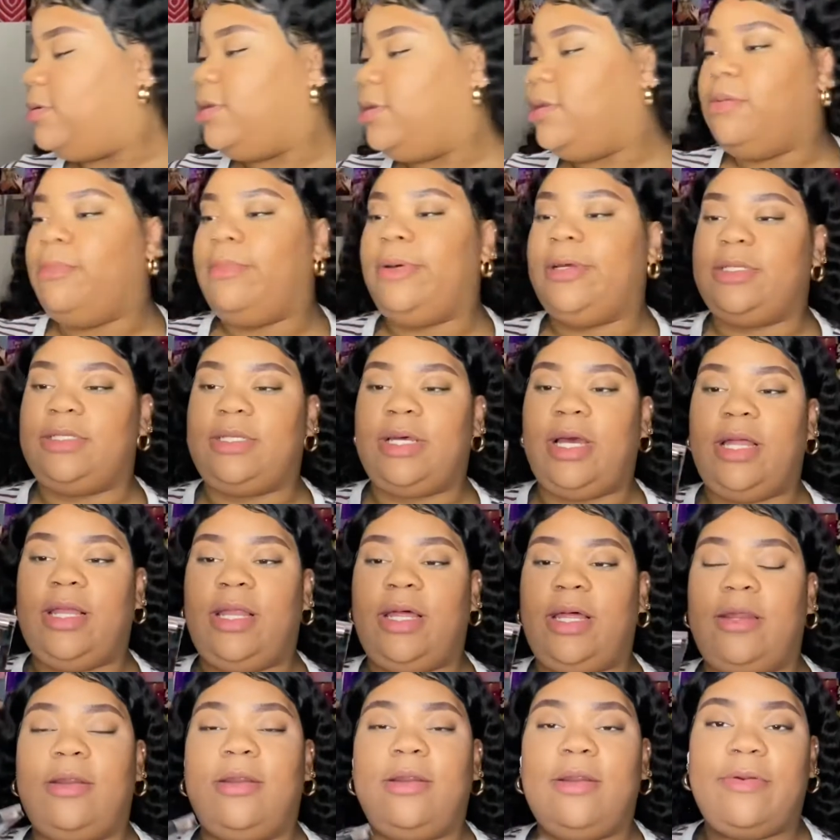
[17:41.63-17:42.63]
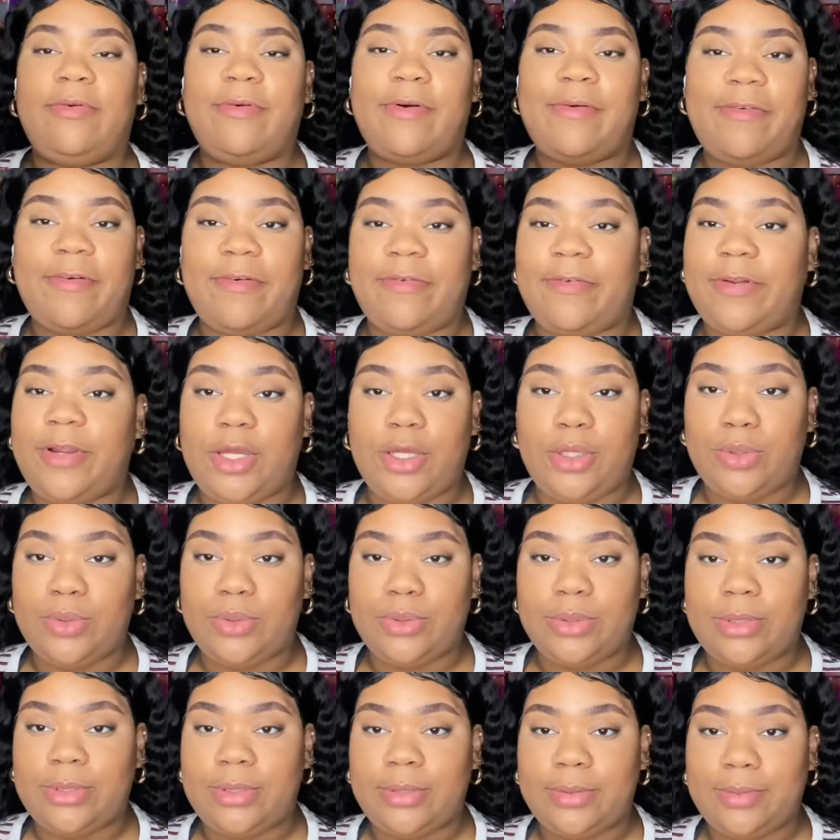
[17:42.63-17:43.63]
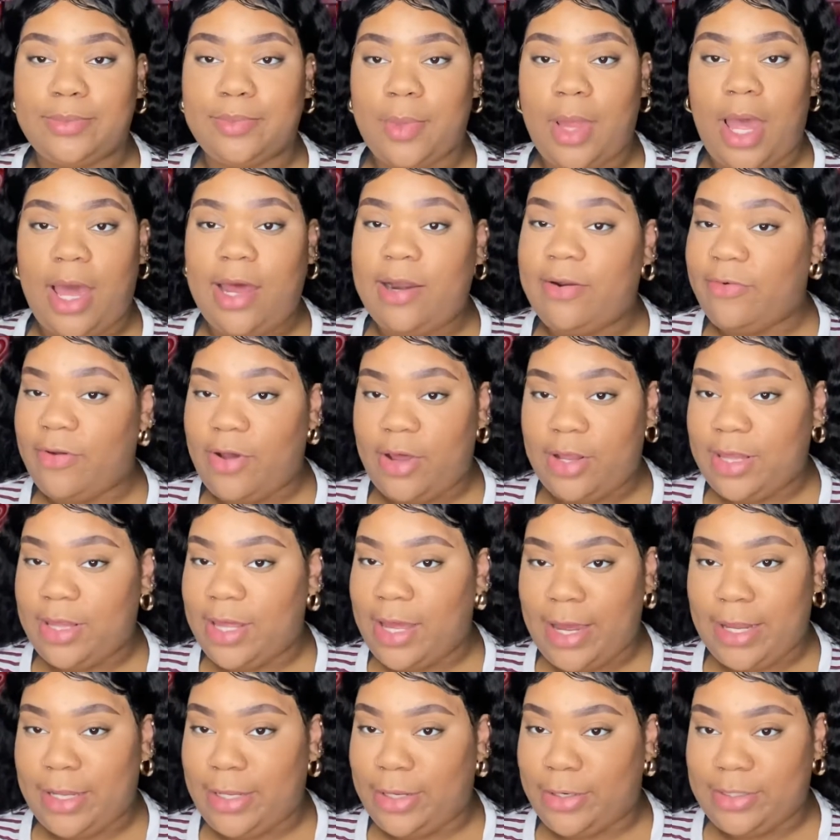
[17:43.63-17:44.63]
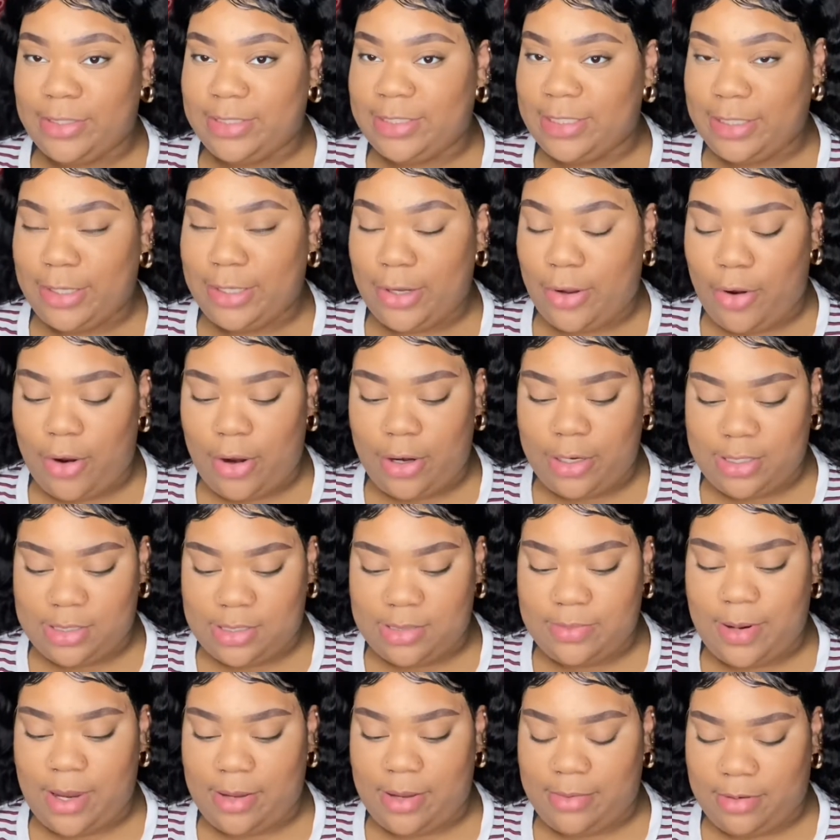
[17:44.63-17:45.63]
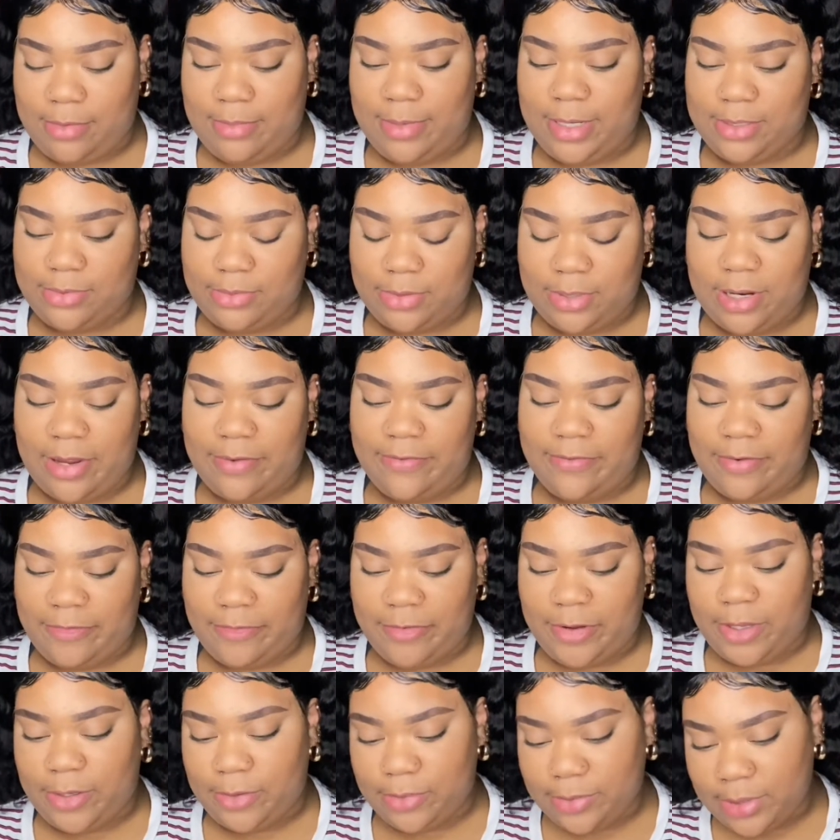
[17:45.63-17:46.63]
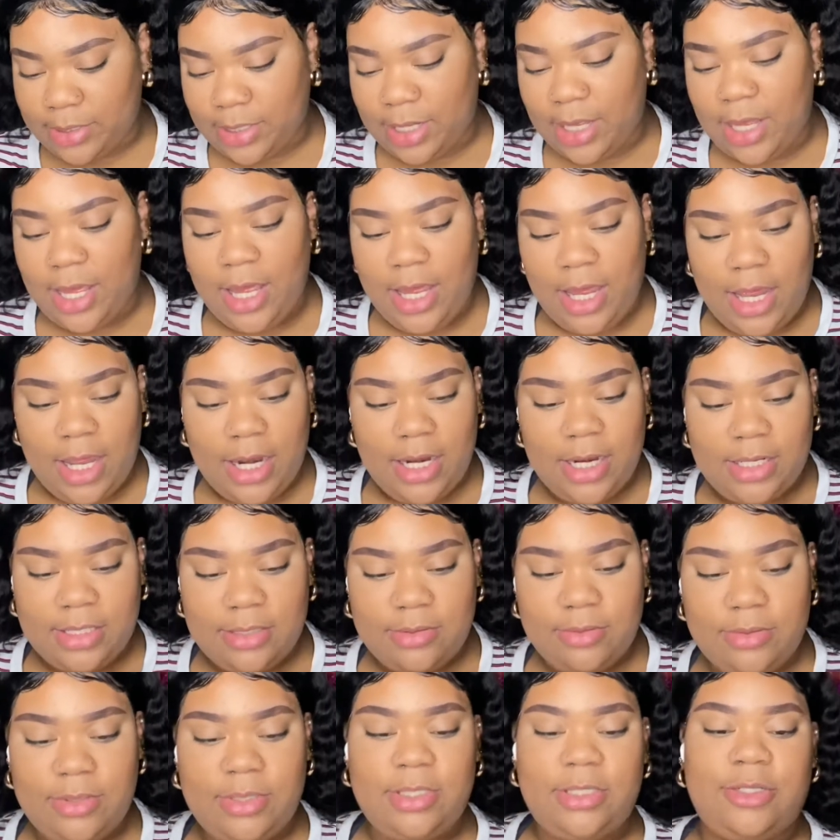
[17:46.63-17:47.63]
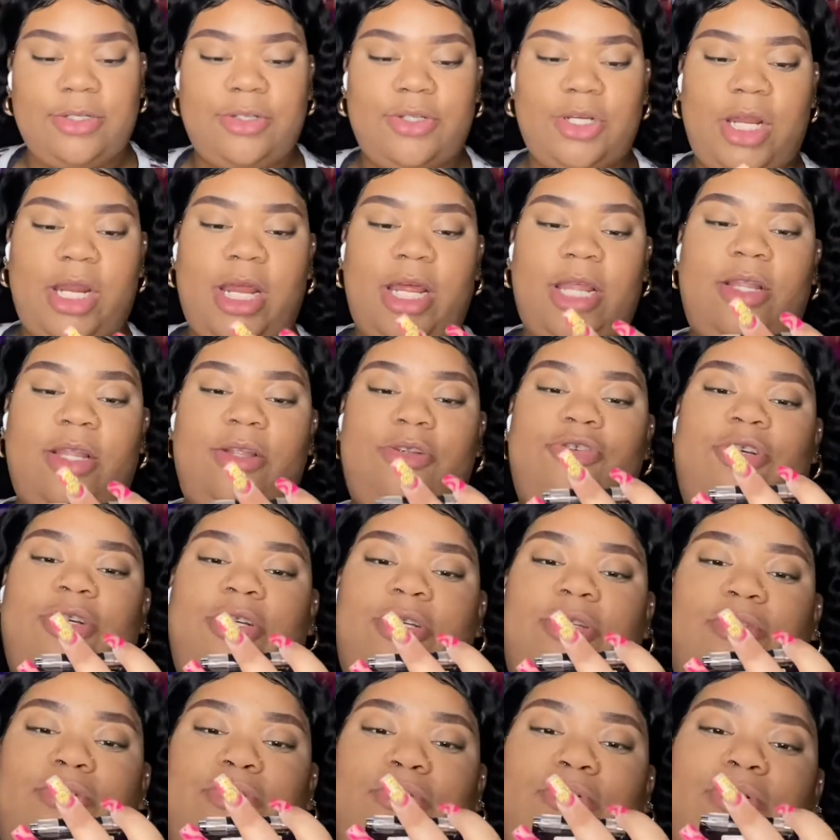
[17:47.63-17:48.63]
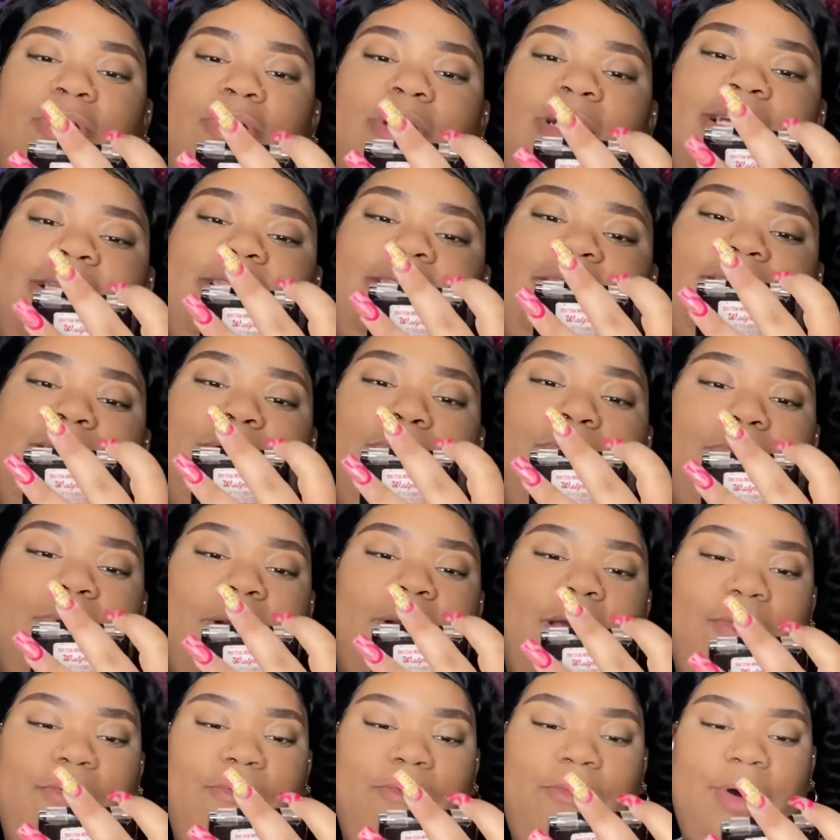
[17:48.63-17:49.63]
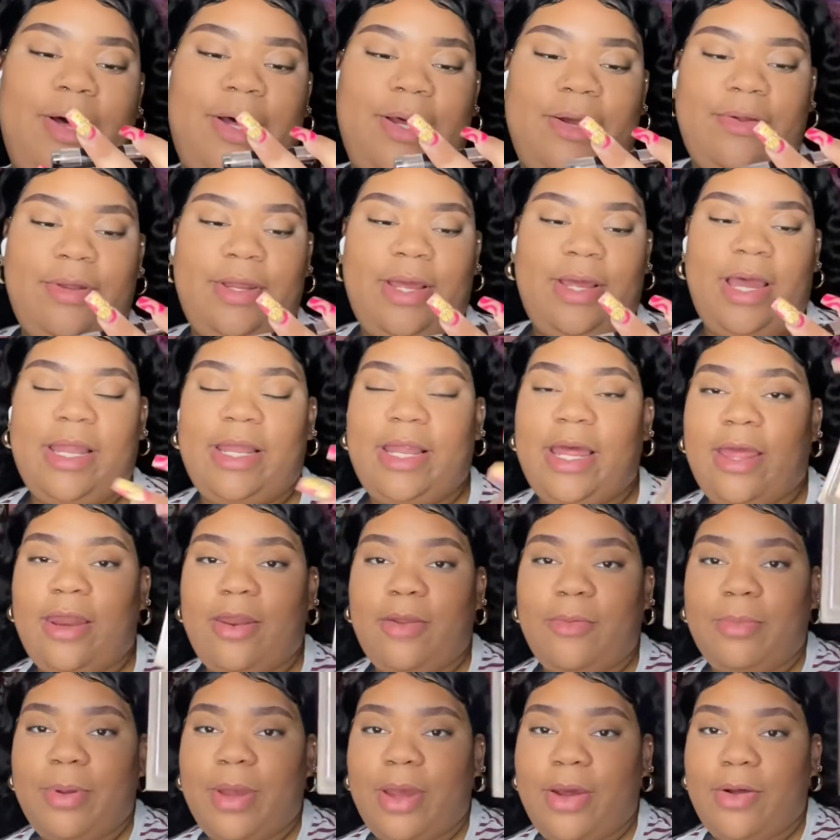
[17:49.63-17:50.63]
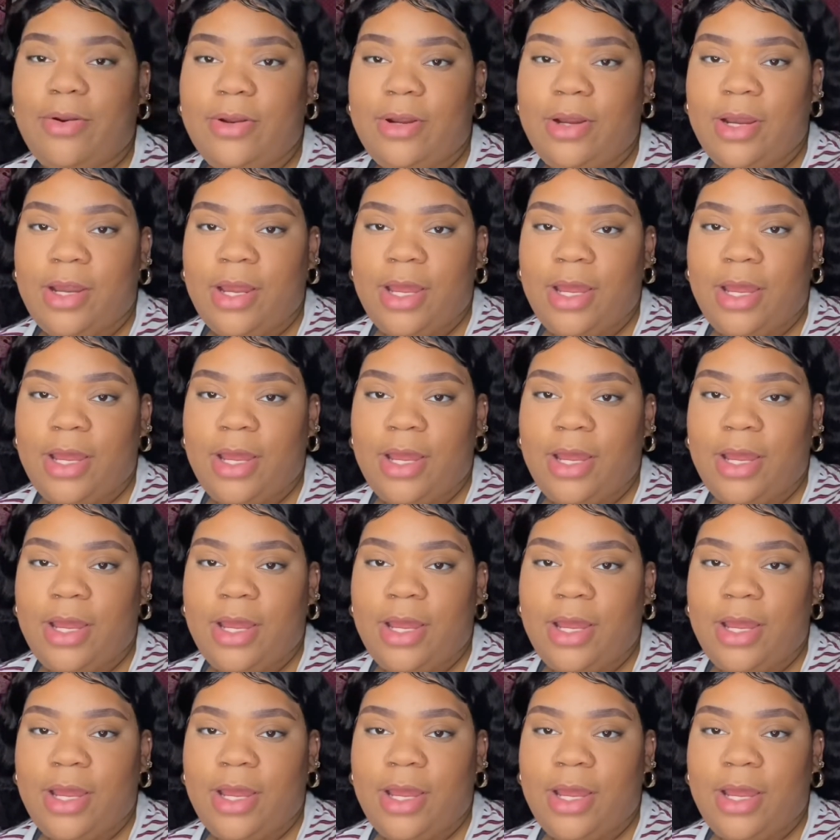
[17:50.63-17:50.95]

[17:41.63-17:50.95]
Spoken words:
the best highlighter that I've ever used. Out of all the highlighters that there are, this is probably the best one I've ever used. This one is straight out of the drugstore. It's the Wet n Wild highlighting powder.